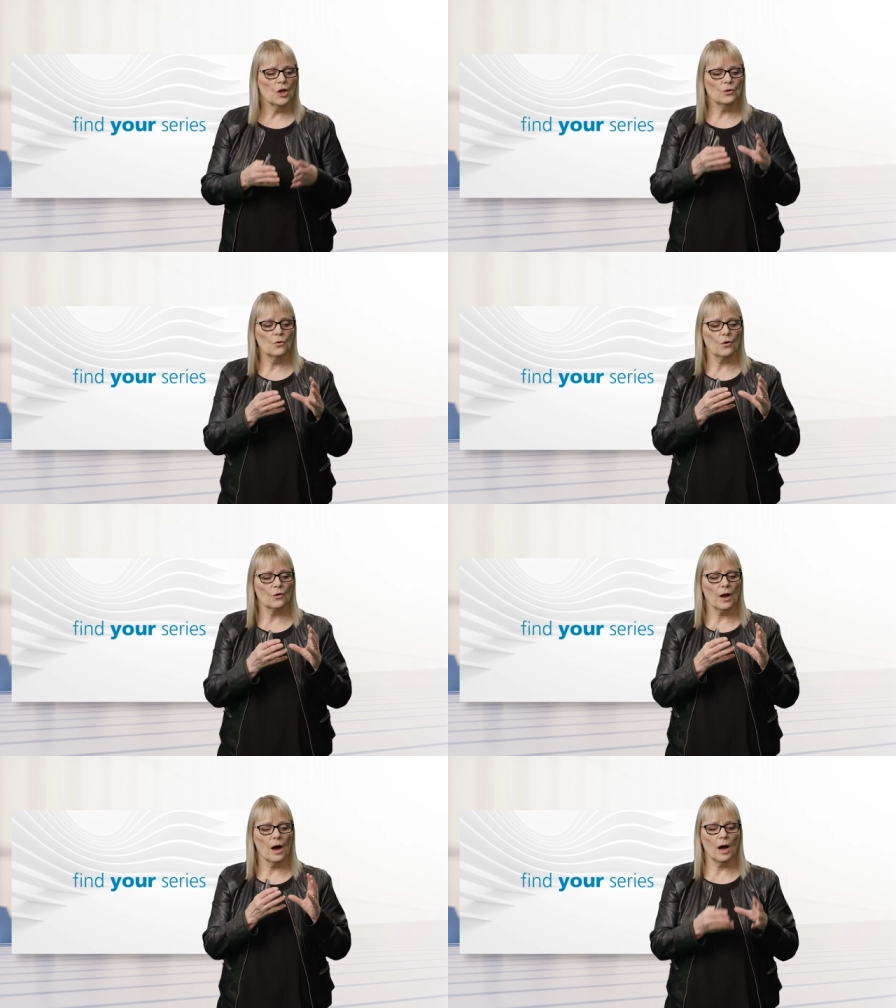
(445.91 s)

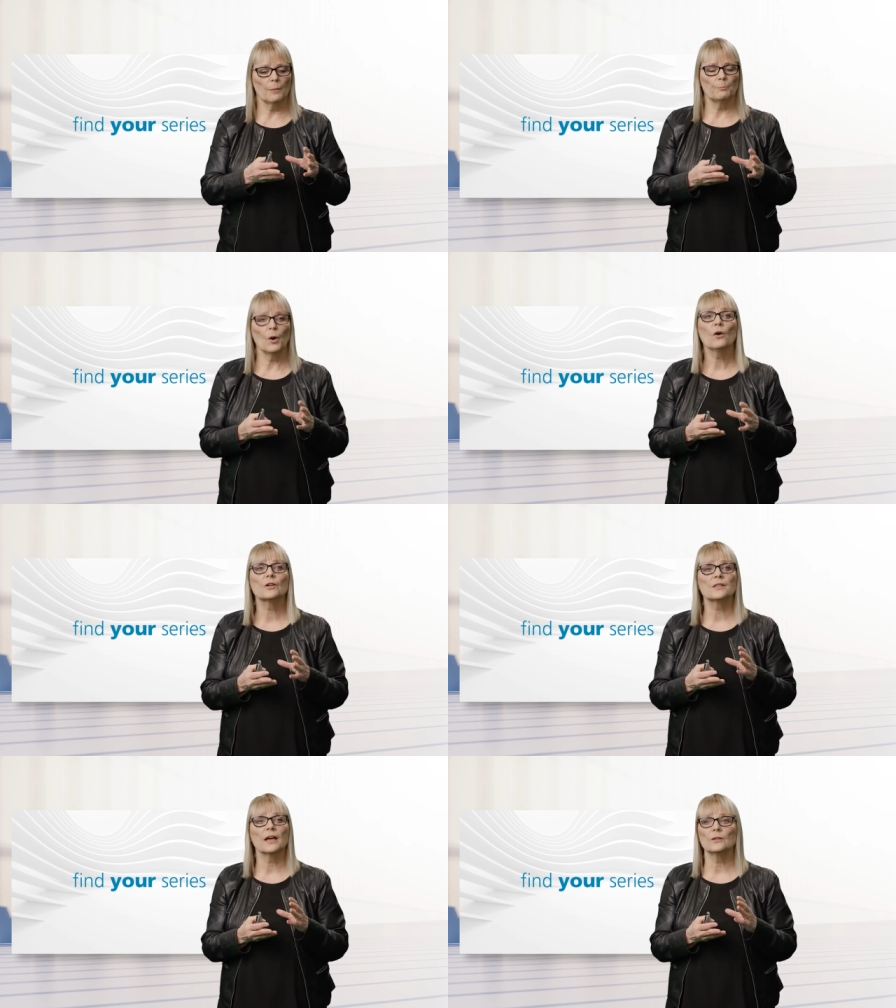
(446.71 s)
your uh,
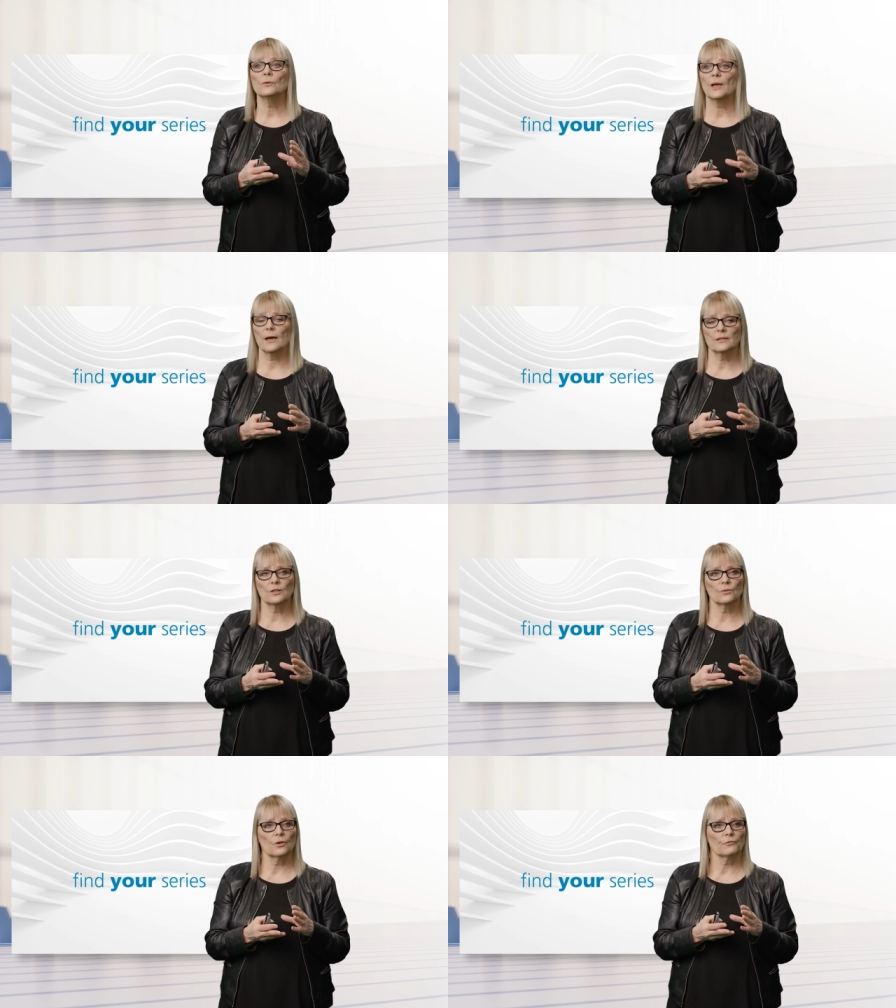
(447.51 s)
blocks that you get
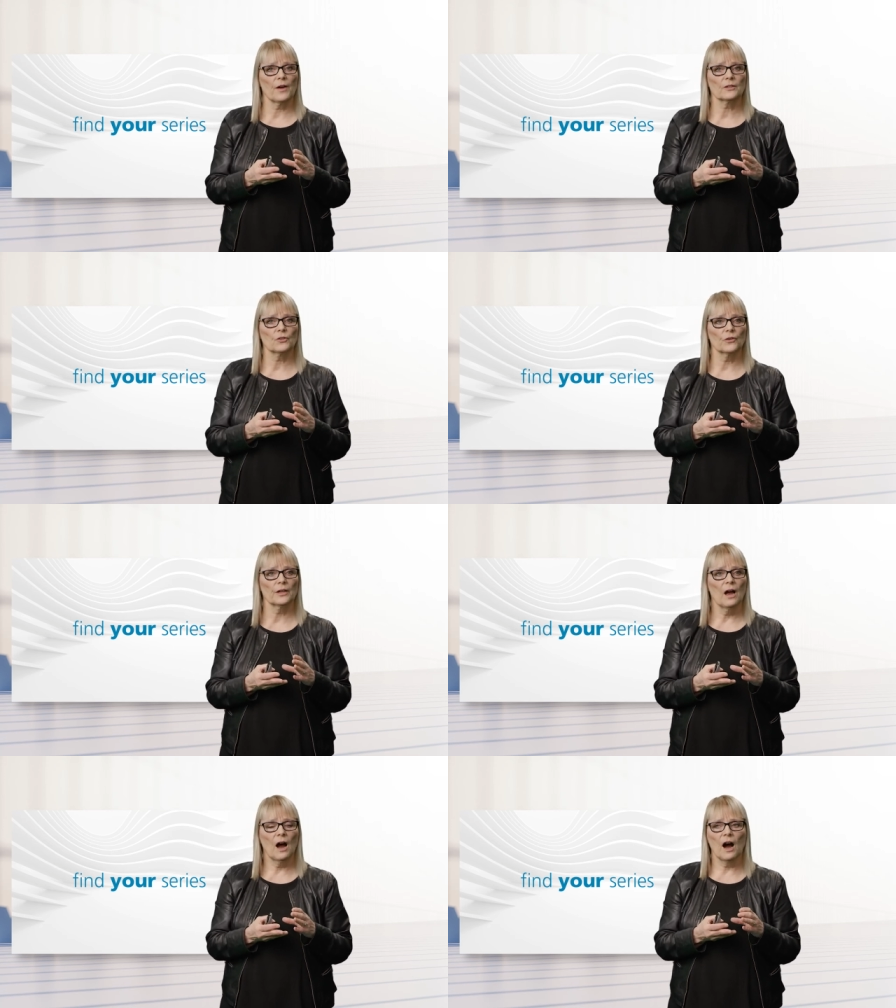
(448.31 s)
to your factory